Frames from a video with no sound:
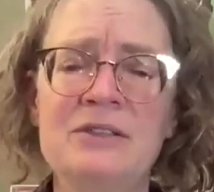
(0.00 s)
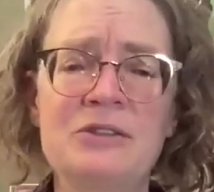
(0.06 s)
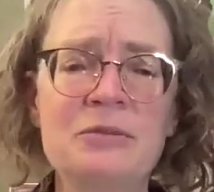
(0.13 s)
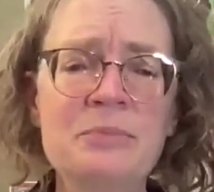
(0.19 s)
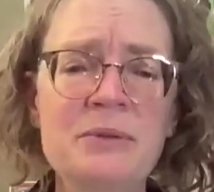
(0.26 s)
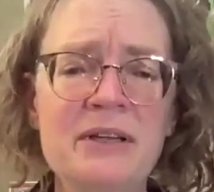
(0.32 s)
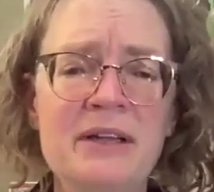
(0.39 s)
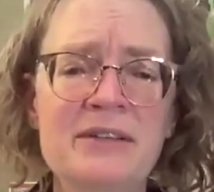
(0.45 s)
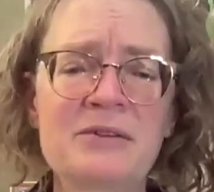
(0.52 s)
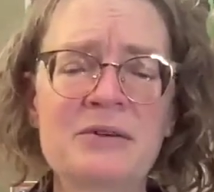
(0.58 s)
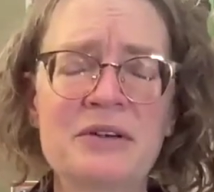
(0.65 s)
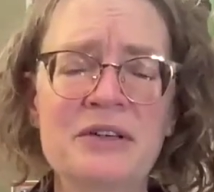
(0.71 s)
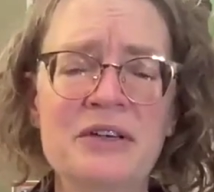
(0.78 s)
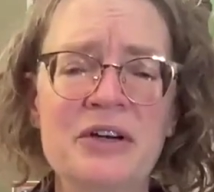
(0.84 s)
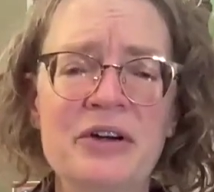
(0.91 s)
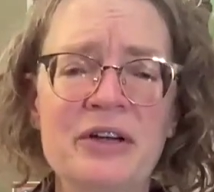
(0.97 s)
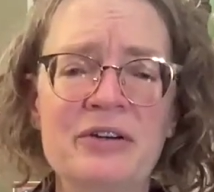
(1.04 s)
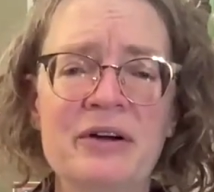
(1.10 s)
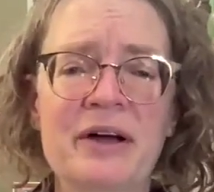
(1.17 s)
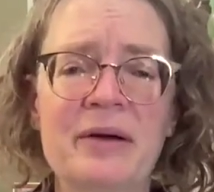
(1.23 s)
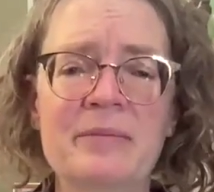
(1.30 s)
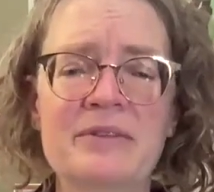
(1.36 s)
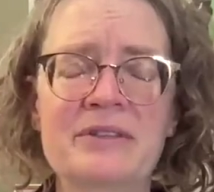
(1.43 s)
don't be like the ordinary
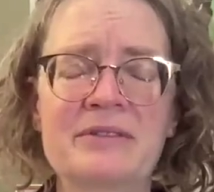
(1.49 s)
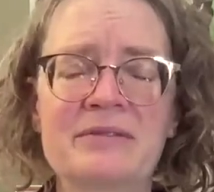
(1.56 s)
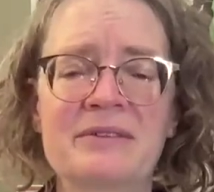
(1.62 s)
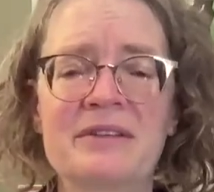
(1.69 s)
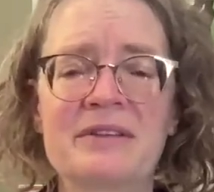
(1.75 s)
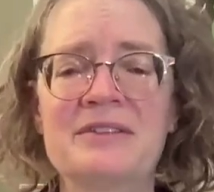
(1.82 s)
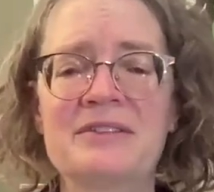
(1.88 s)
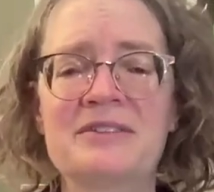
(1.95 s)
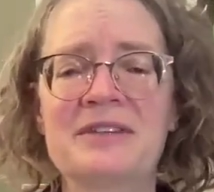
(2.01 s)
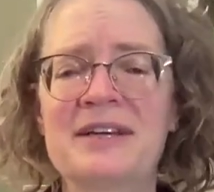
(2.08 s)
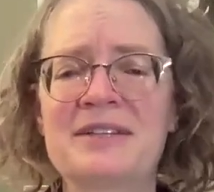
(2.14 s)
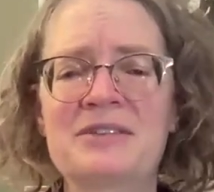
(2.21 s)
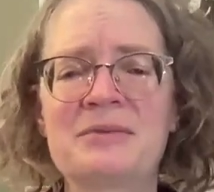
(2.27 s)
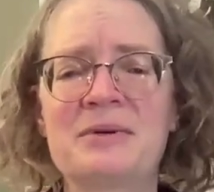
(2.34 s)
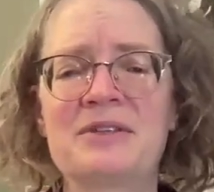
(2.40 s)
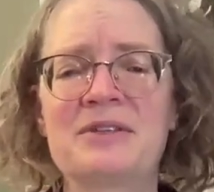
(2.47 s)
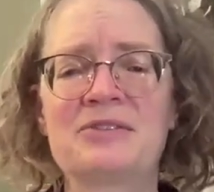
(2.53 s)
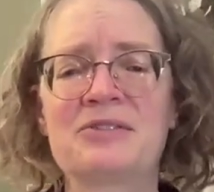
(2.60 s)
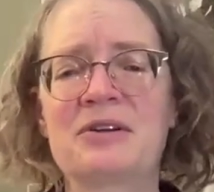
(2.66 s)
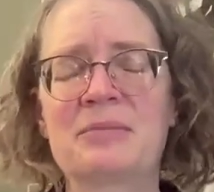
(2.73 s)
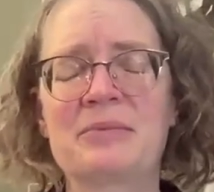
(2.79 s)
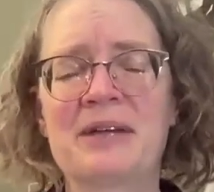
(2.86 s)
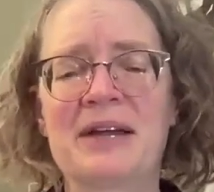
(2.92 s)
crabs, because that's what
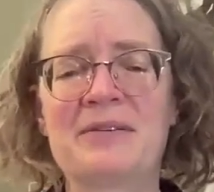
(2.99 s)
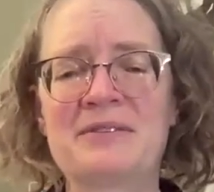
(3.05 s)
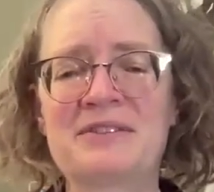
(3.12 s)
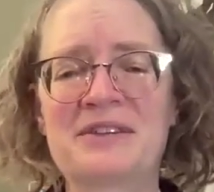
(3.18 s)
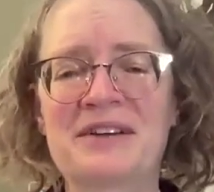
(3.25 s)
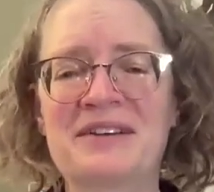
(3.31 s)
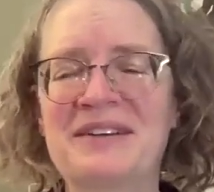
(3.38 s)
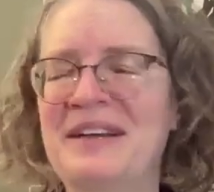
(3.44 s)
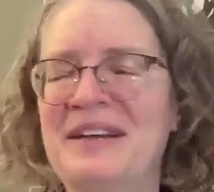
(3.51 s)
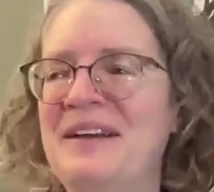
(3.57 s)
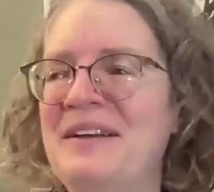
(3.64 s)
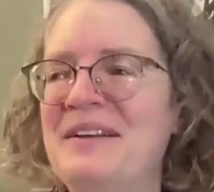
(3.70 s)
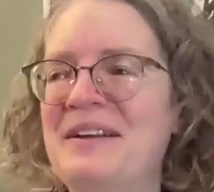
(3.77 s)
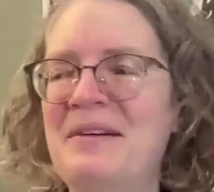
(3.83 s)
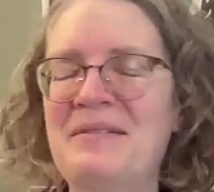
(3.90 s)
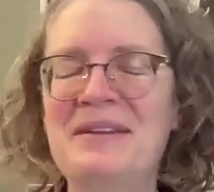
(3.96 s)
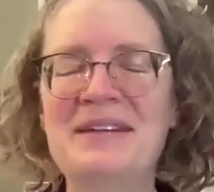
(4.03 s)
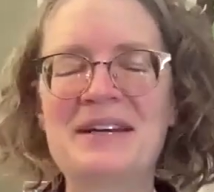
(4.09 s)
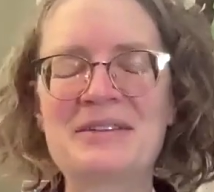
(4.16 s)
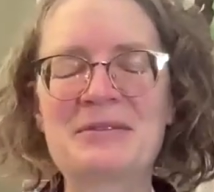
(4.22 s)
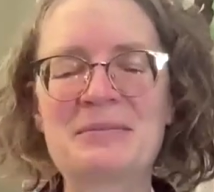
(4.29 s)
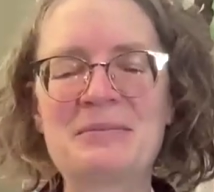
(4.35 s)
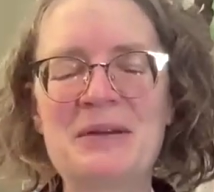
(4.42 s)
Trump counts on. I mean,
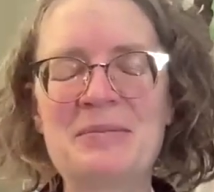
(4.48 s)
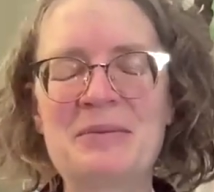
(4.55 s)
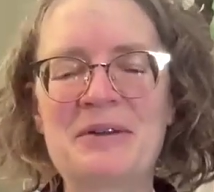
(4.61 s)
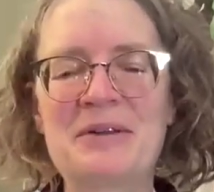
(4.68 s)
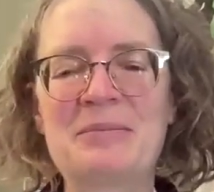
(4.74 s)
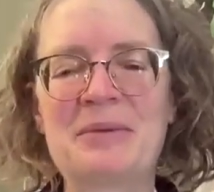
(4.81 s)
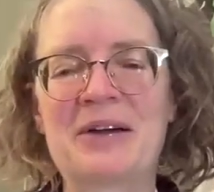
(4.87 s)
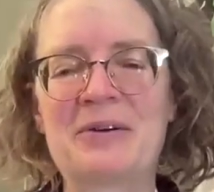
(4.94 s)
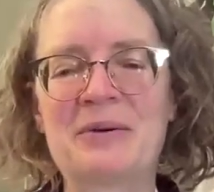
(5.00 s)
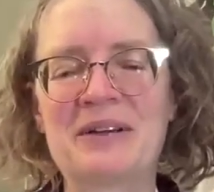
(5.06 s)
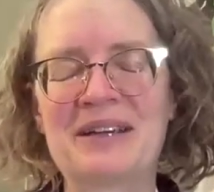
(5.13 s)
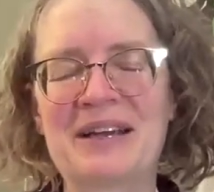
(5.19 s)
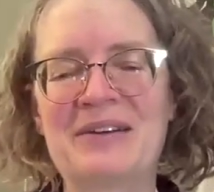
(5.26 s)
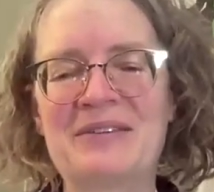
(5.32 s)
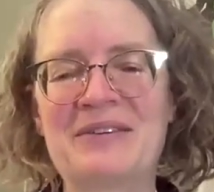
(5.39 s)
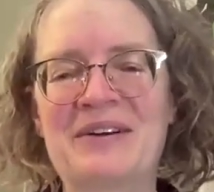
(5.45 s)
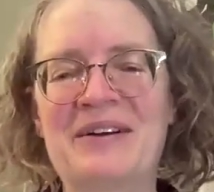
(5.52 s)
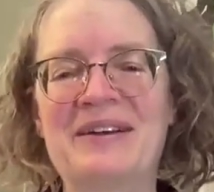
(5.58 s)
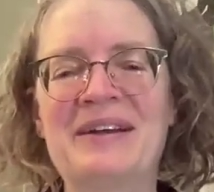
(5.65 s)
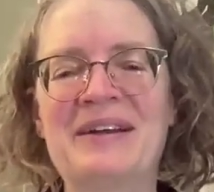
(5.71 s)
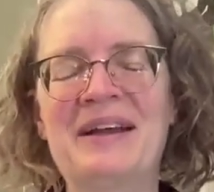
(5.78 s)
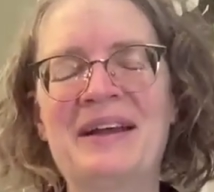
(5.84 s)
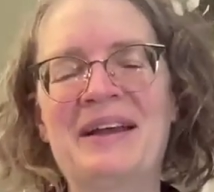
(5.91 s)
that's what people in power count
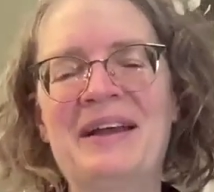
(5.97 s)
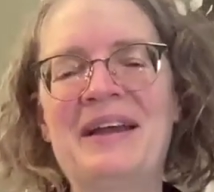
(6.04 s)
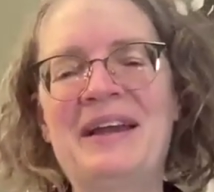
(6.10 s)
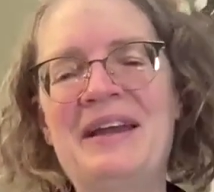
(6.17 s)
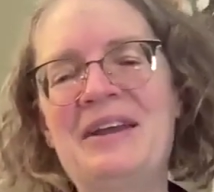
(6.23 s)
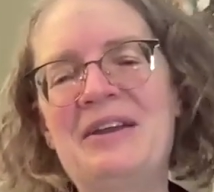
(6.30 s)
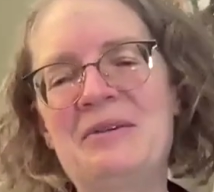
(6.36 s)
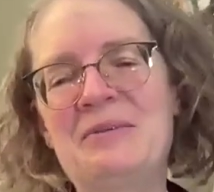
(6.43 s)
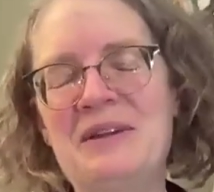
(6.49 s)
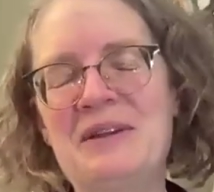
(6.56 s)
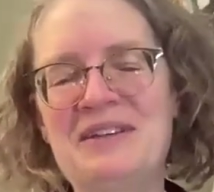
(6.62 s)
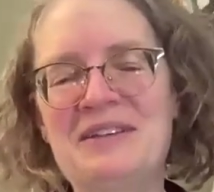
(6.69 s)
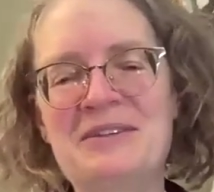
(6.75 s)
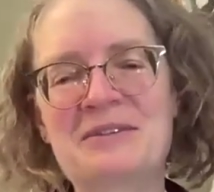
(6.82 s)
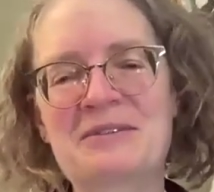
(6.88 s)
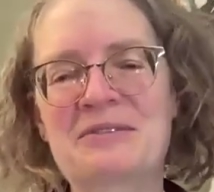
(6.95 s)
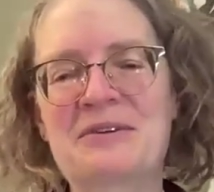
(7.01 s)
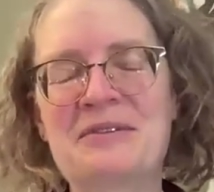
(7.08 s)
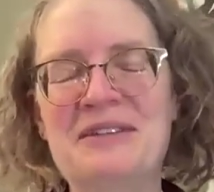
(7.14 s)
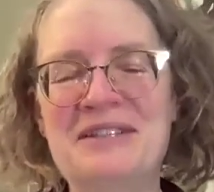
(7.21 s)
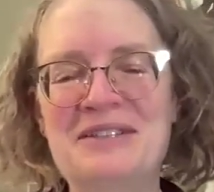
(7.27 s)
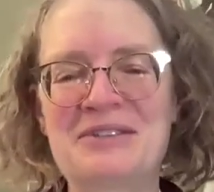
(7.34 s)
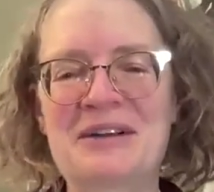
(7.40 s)
on. Hey, we can just
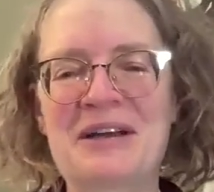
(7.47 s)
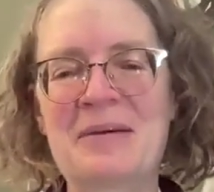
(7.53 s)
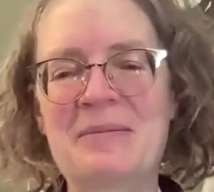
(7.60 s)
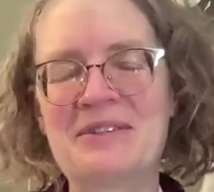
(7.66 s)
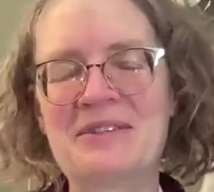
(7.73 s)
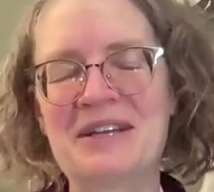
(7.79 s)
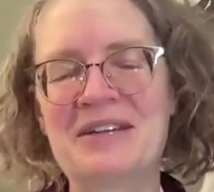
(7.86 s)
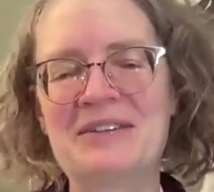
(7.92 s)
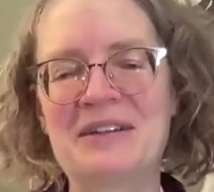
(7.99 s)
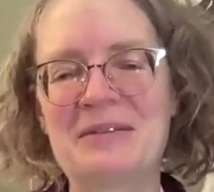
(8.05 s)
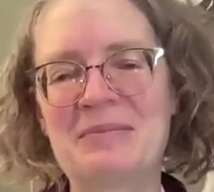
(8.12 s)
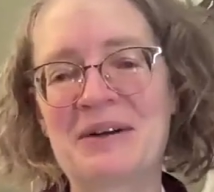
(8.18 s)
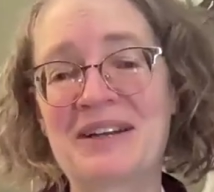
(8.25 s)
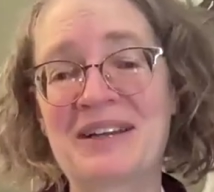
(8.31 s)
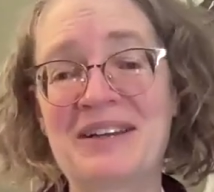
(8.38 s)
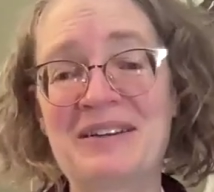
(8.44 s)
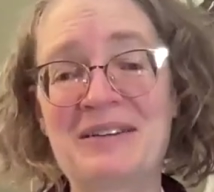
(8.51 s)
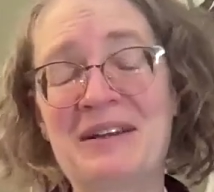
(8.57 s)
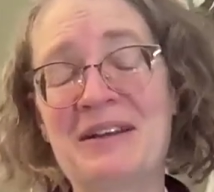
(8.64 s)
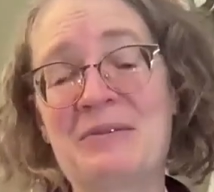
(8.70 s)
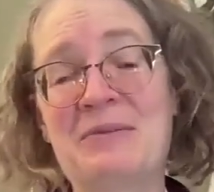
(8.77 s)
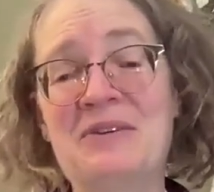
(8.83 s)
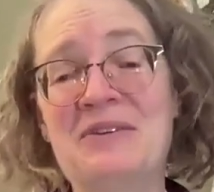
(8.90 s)
throw these crabs into the bucket.
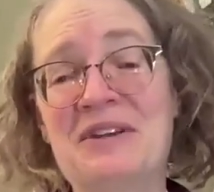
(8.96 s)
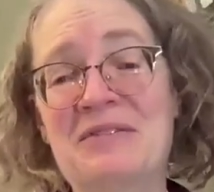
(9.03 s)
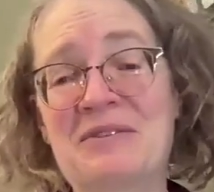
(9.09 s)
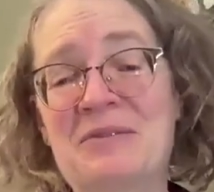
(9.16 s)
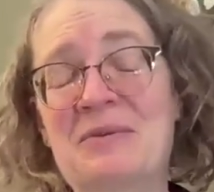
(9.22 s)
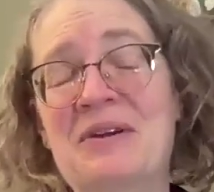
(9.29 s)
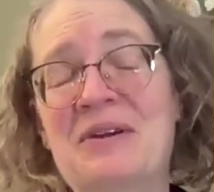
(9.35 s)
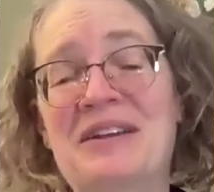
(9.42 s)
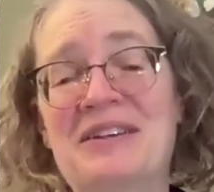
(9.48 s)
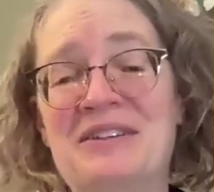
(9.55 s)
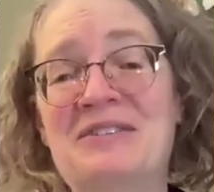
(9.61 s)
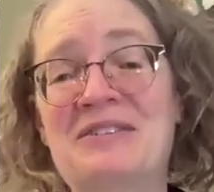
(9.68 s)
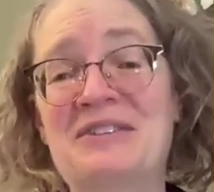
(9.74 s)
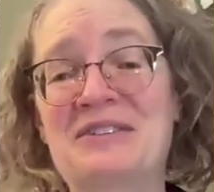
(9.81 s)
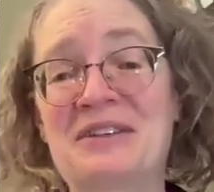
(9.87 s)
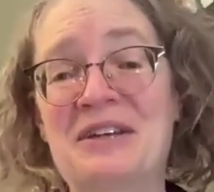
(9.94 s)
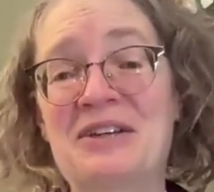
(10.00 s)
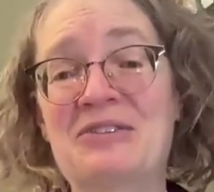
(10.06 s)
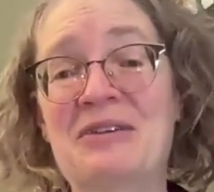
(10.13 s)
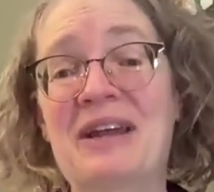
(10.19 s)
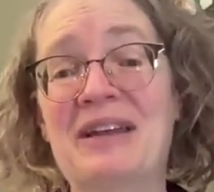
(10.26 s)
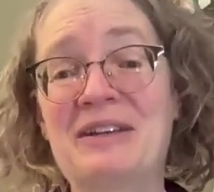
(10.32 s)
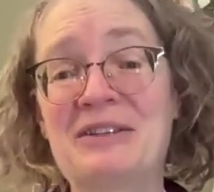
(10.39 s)
We don't have to worry because they're just going to
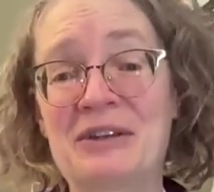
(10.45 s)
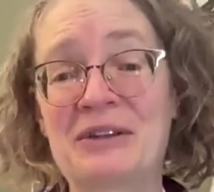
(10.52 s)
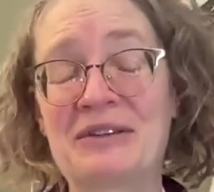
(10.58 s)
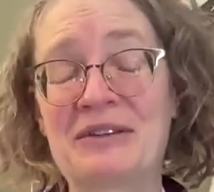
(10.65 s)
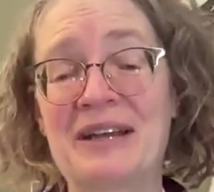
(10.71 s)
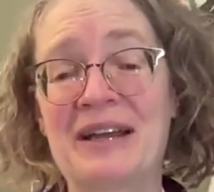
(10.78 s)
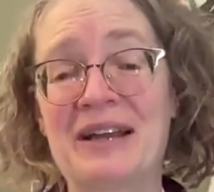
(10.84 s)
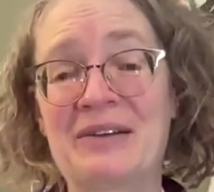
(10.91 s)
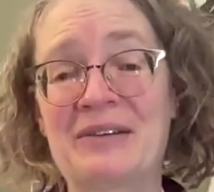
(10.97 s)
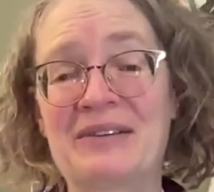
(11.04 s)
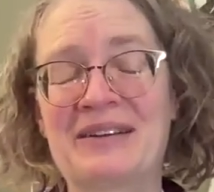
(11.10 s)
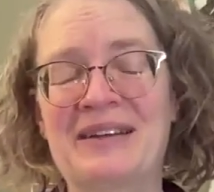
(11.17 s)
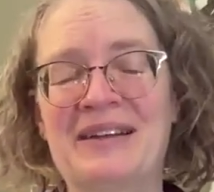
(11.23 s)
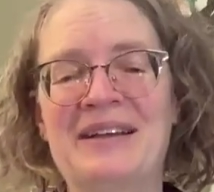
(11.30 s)
drag each other down.